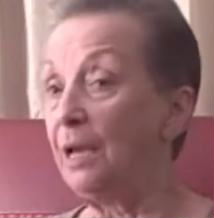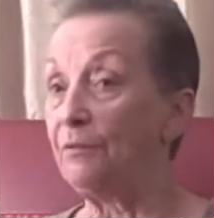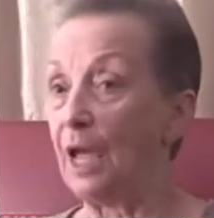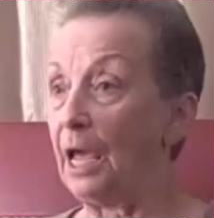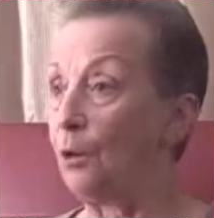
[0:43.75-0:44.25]

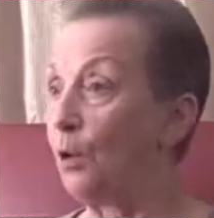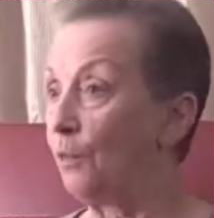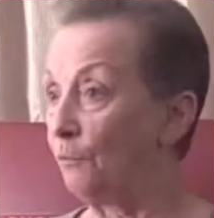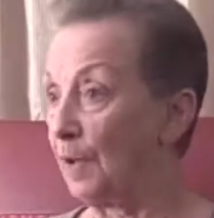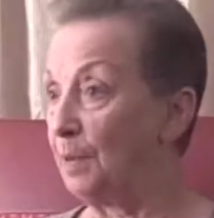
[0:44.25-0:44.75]
If you add all
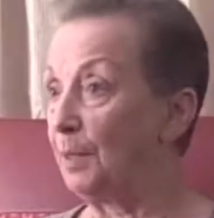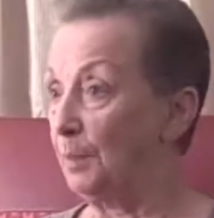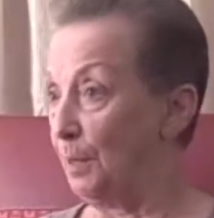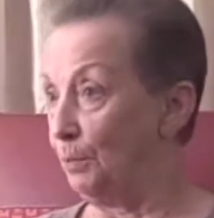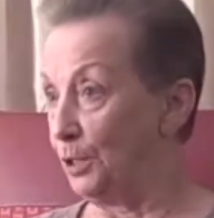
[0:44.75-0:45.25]
the family
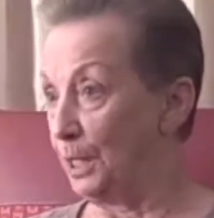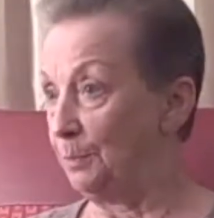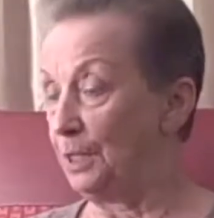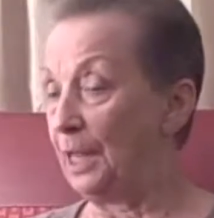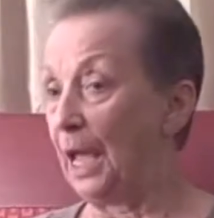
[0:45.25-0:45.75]
members
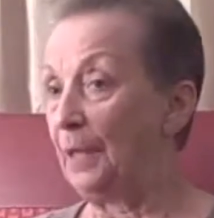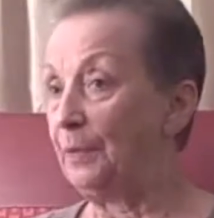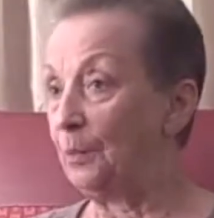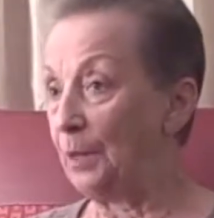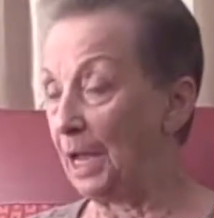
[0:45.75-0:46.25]
up to that,
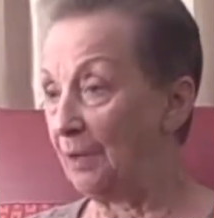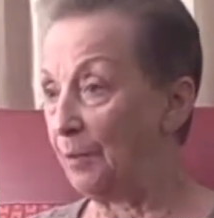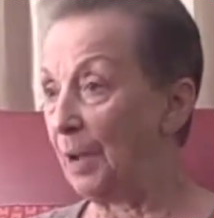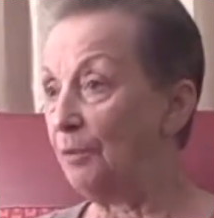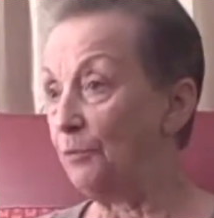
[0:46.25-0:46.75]
then we have
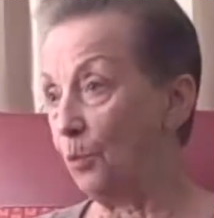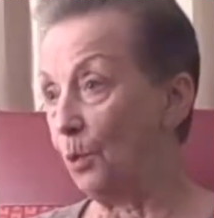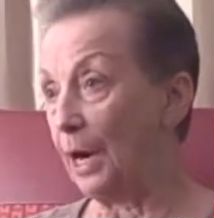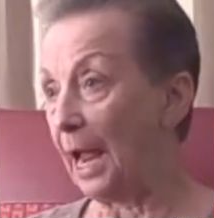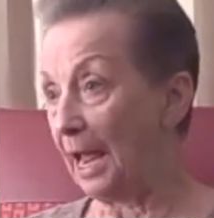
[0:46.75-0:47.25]
about
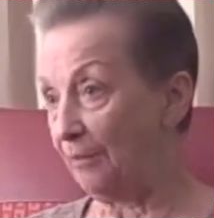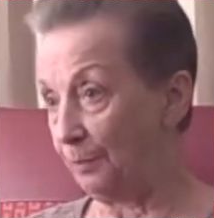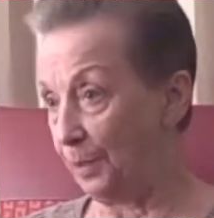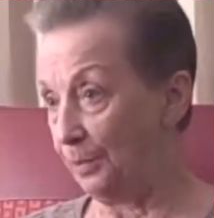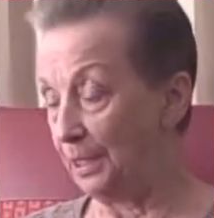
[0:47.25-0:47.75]

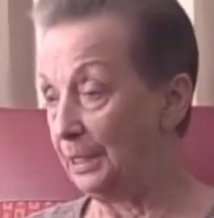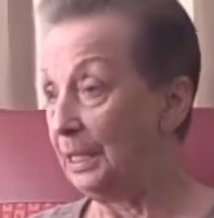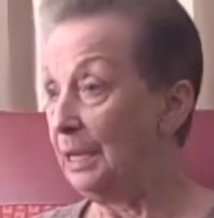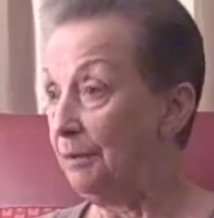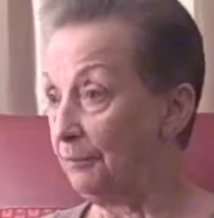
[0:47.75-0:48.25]
4.5 million
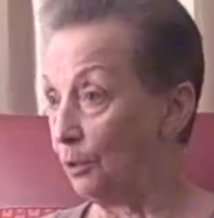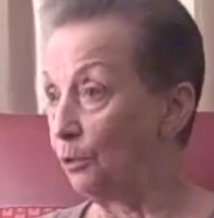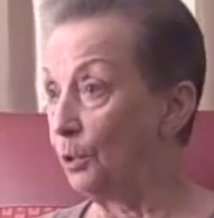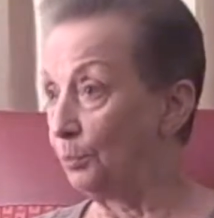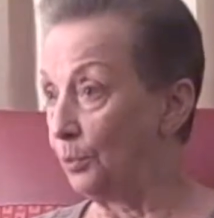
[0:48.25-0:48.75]

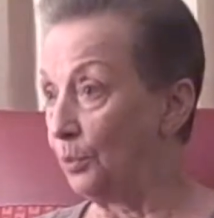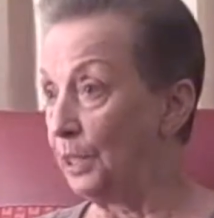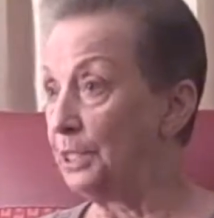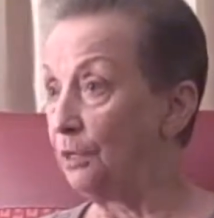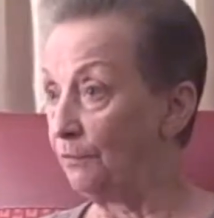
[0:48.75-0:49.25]
federal
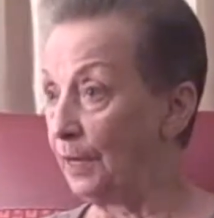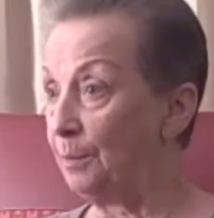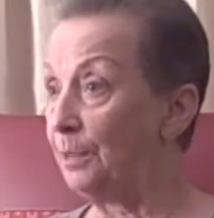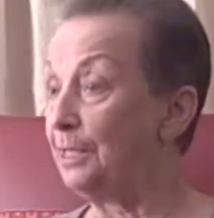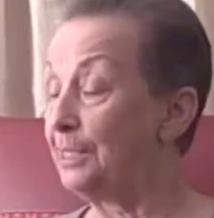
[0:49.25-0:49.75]
employees, their
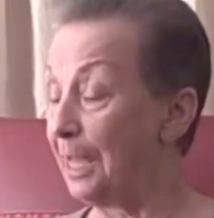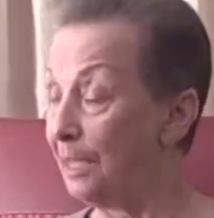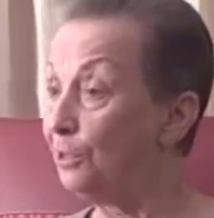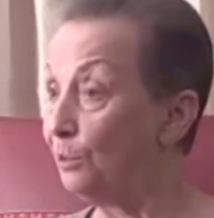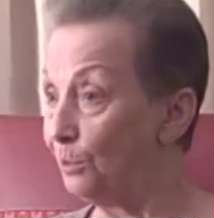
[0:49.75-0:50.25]
families,
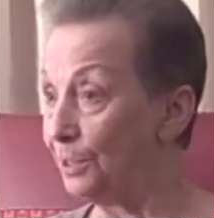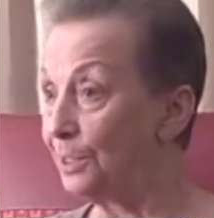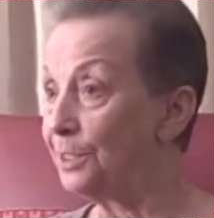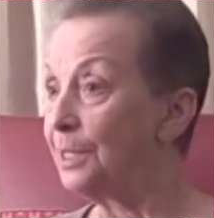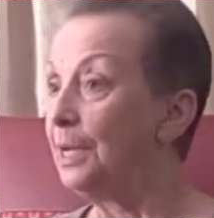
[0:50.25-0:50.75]
and
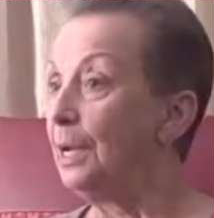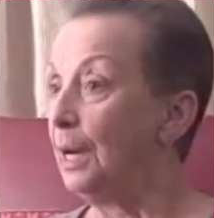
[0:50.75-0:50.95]
annuitants